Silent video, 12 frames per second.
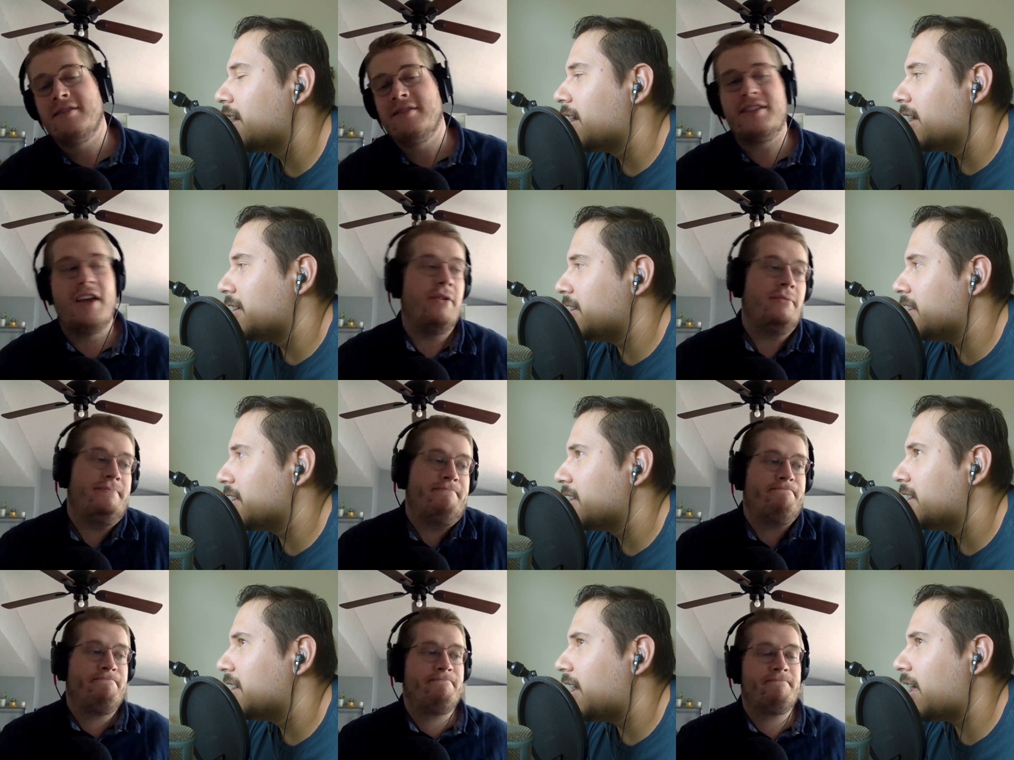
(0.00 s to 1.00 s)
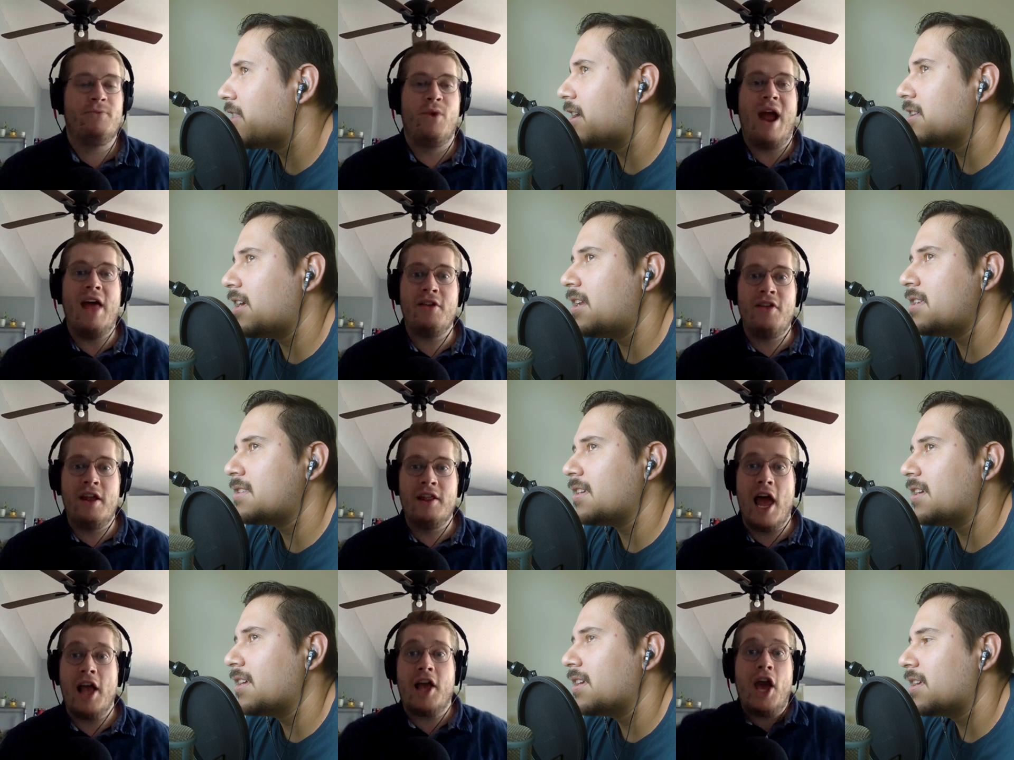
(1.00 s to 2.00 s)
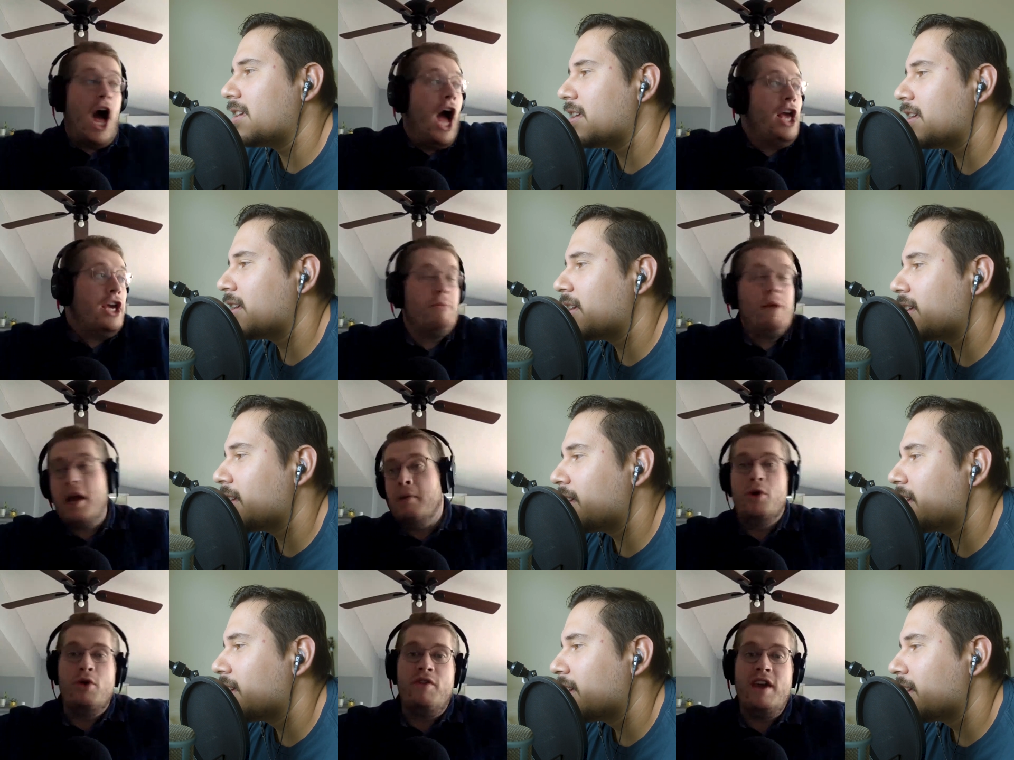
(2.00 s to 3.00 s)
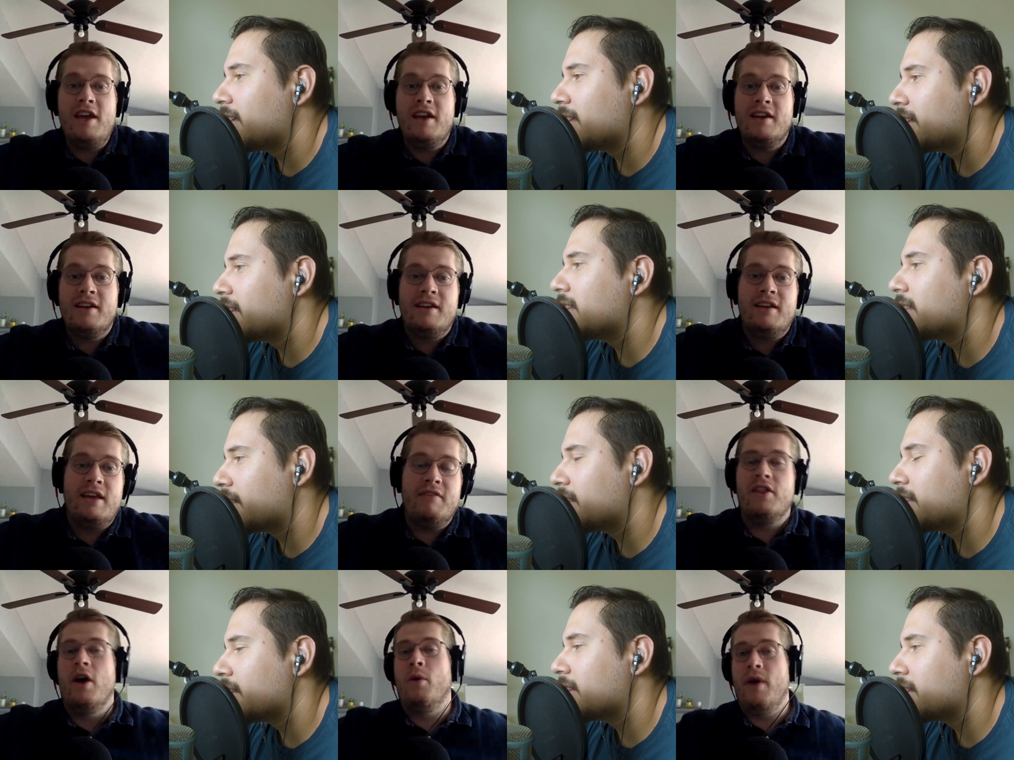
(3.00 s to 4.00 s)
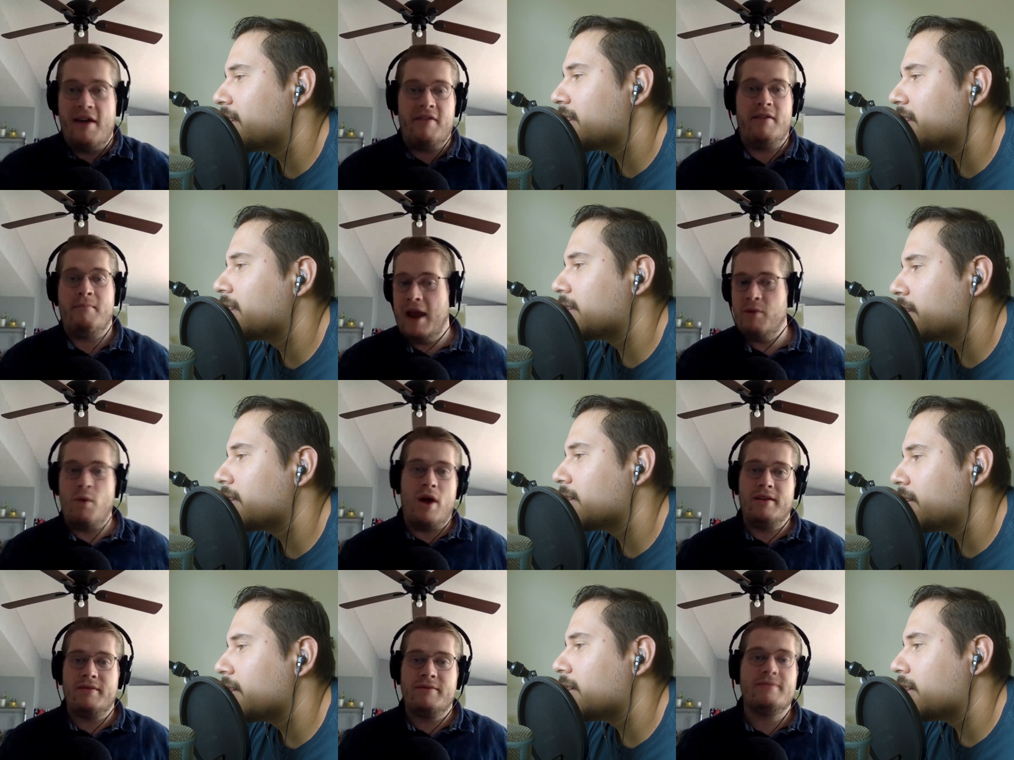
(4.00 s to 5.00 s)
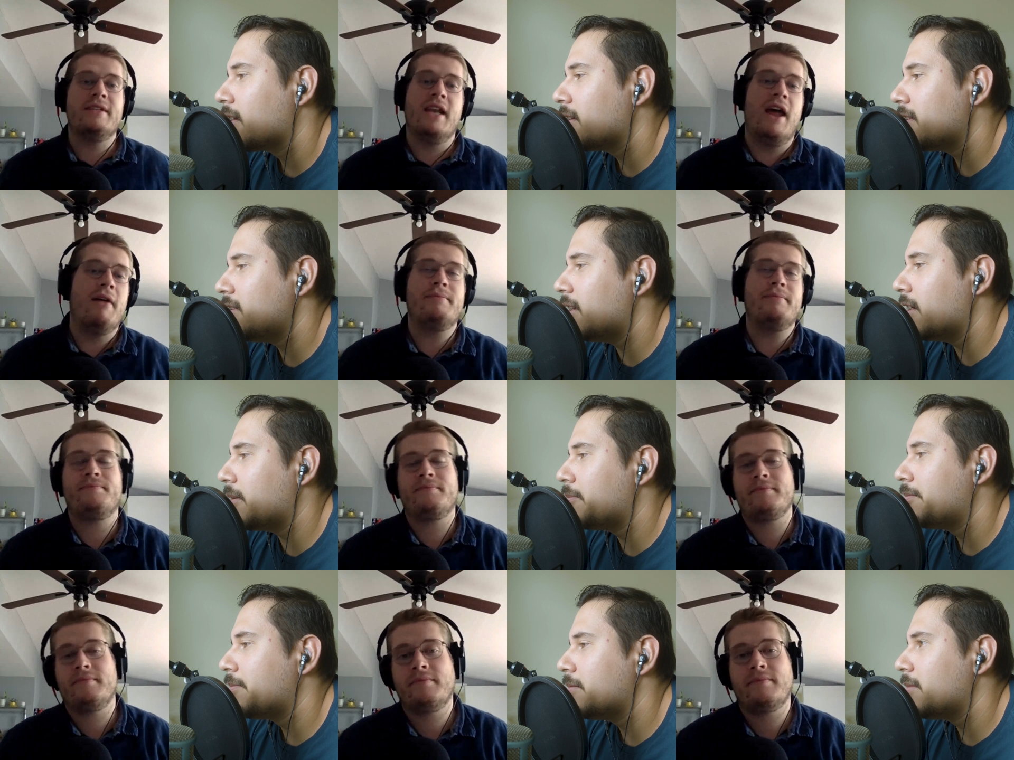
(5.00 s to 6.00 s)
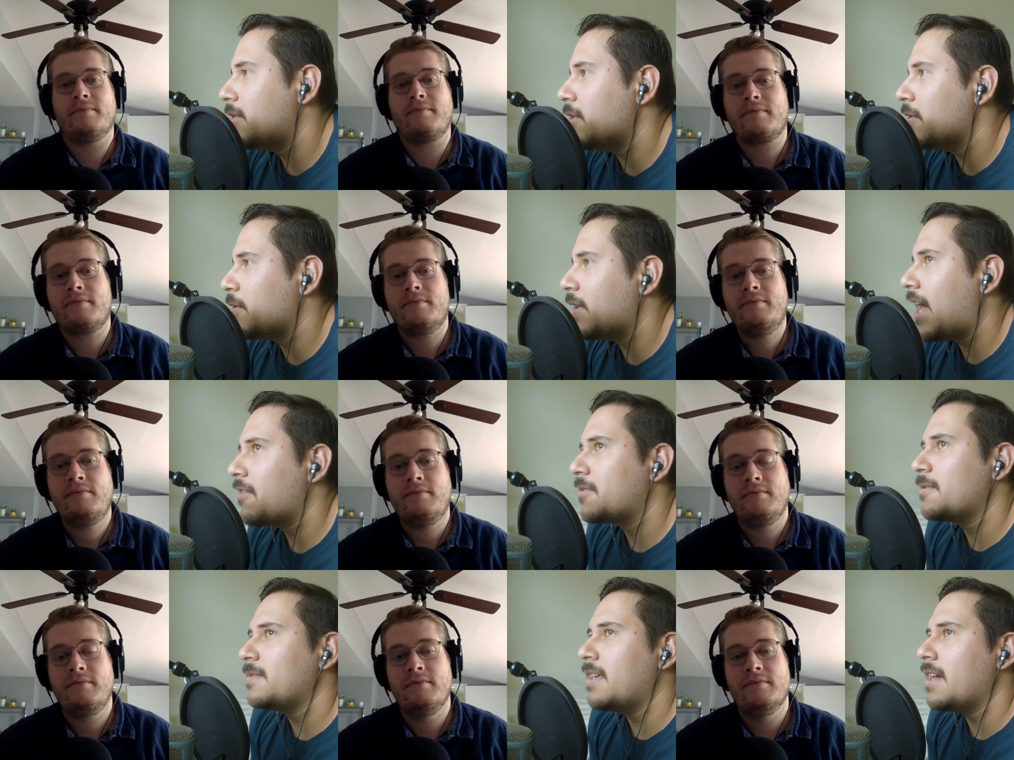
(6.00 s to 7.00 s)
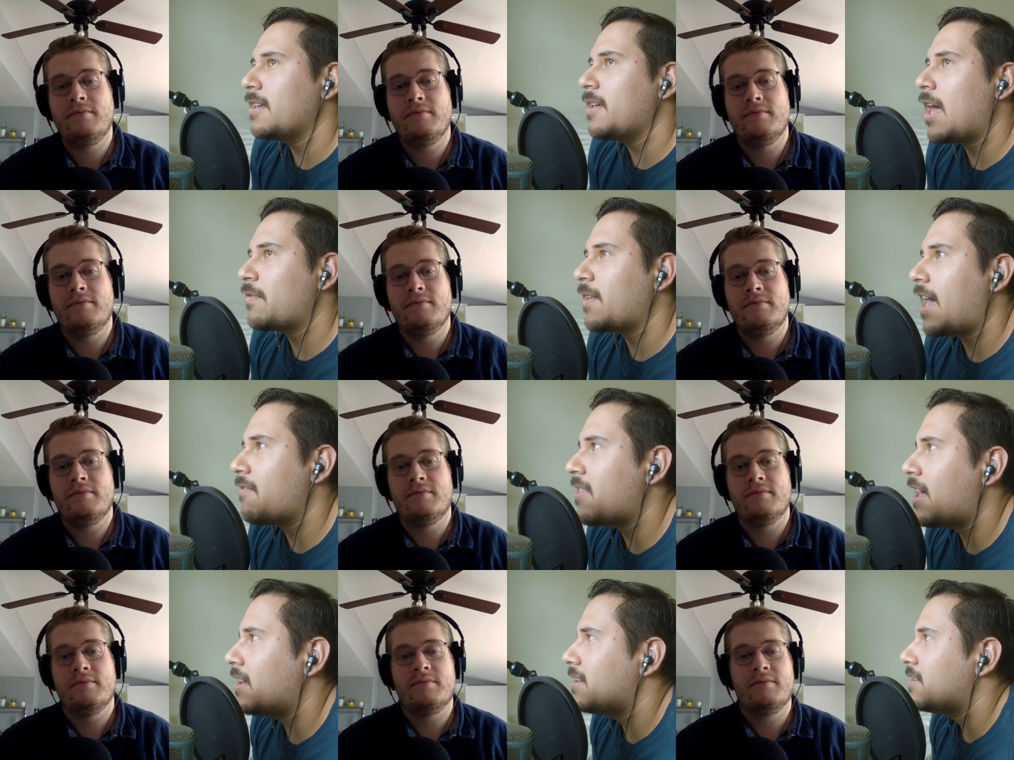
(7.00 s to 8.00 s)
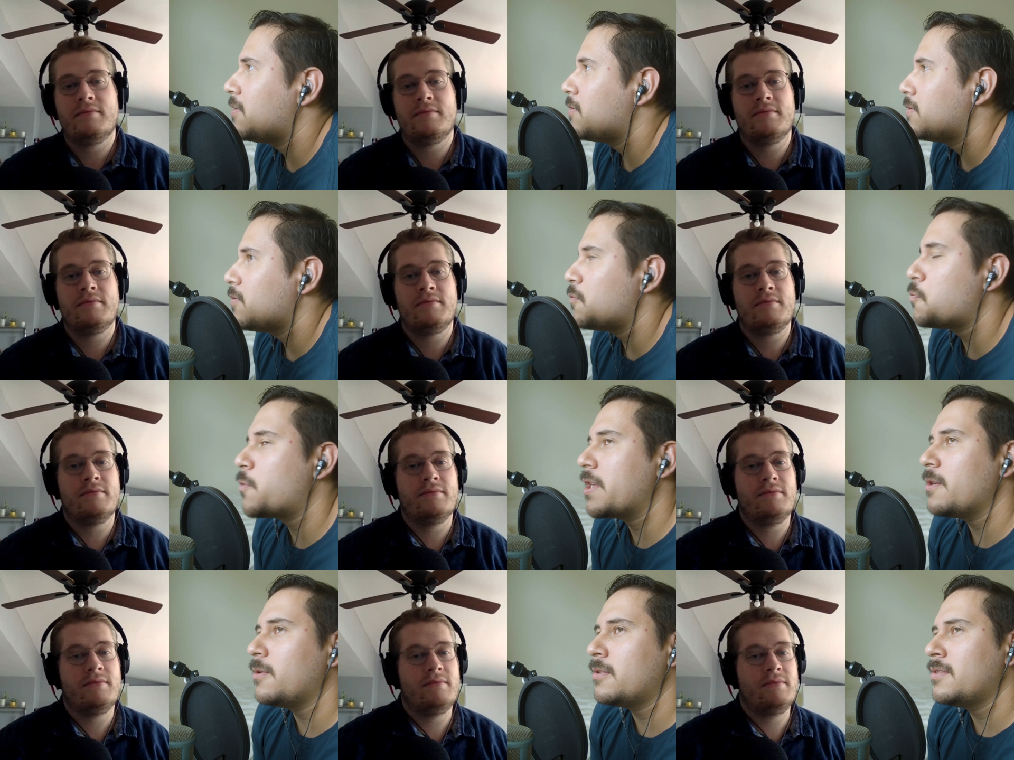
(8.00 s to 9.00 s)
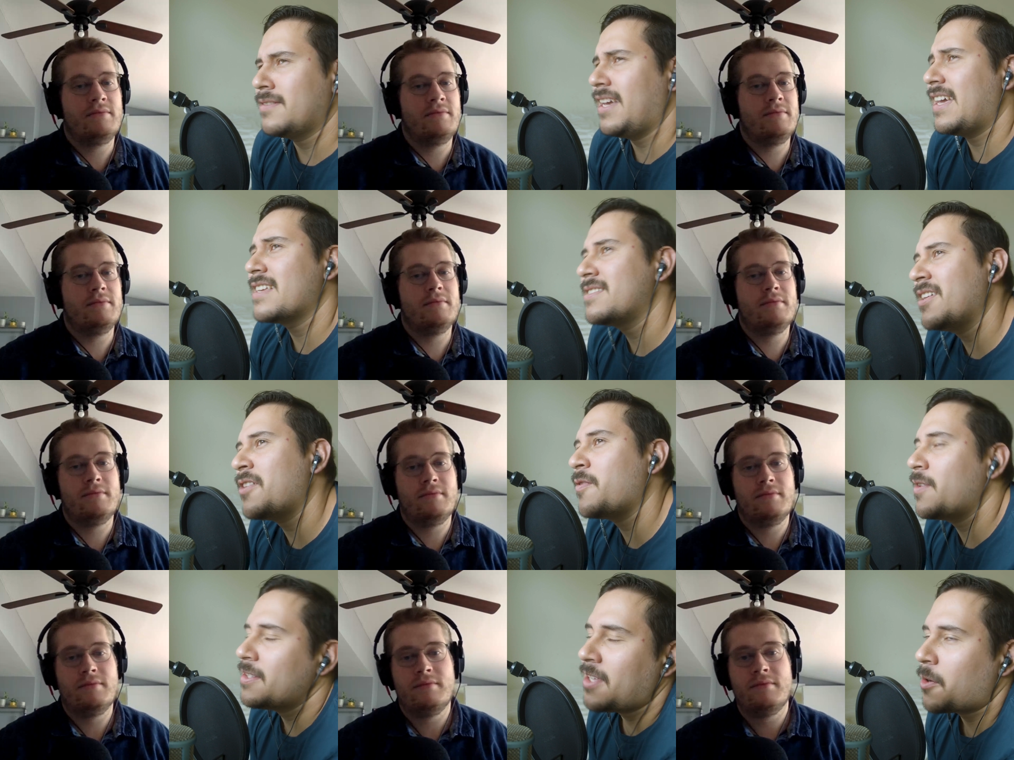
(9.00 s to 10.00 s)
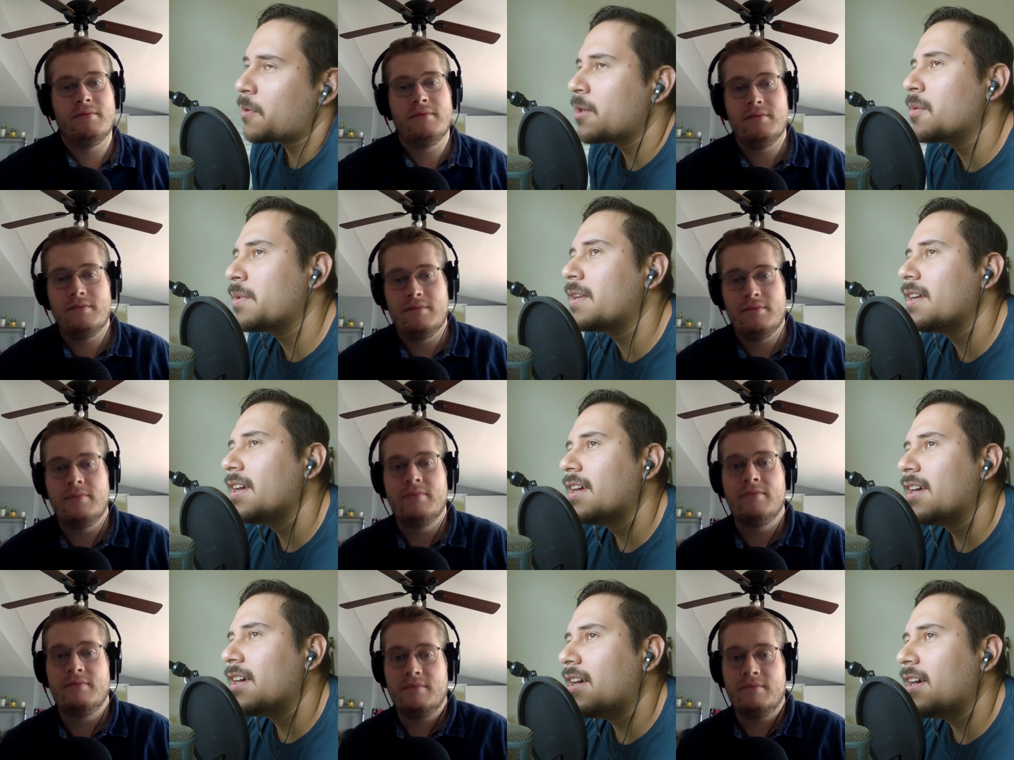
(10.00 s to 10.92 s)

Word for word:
Speaker 1: So yeah. rather it, than like, I can make a movie even though we haven't made one, you know?
Speaker 2: Yeah. No, you have to. Yeah, you have to have that real. I guess not. Every, it's not real, but